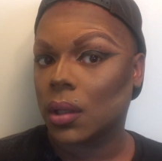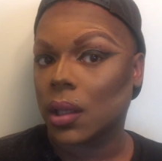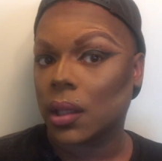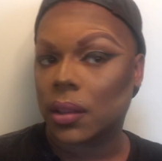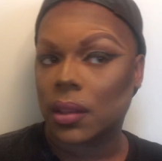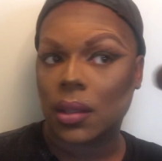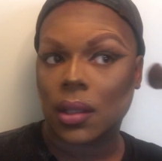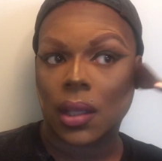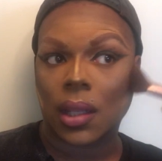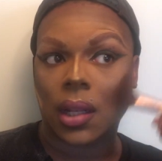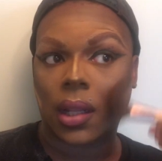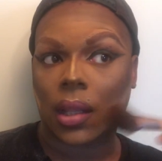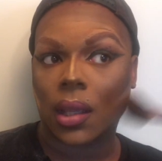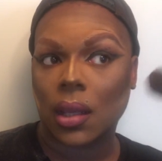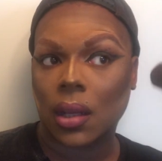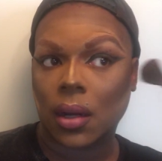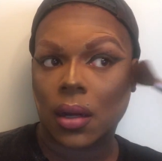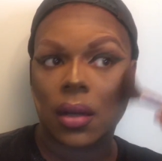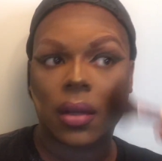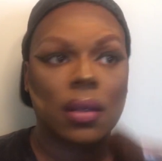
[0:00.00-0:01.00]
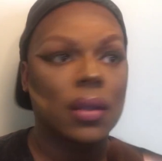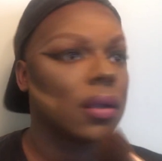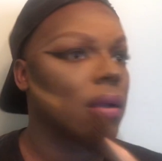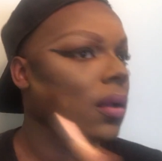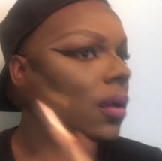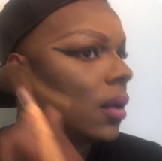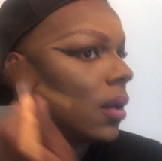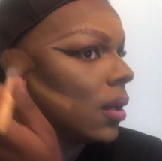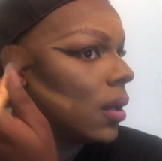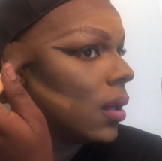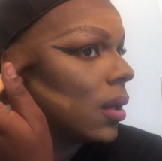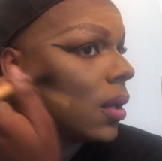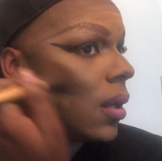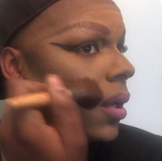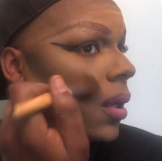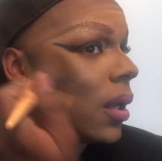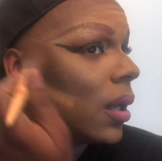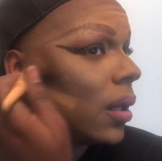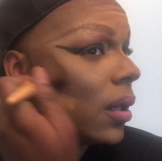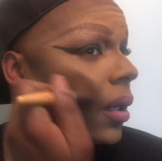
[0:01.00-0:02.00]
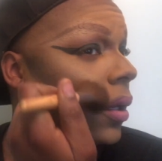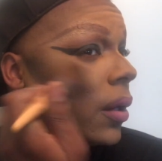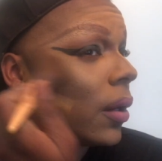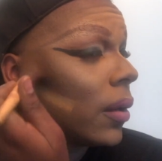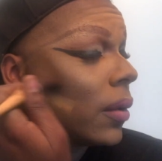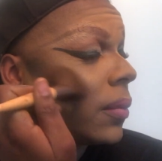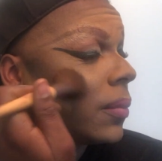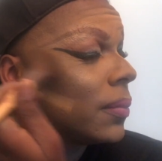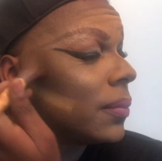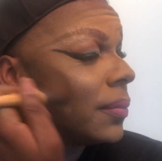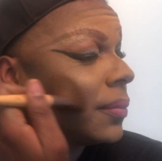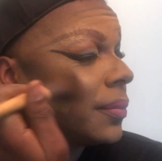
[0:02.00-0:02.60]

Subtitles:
hit it here and here.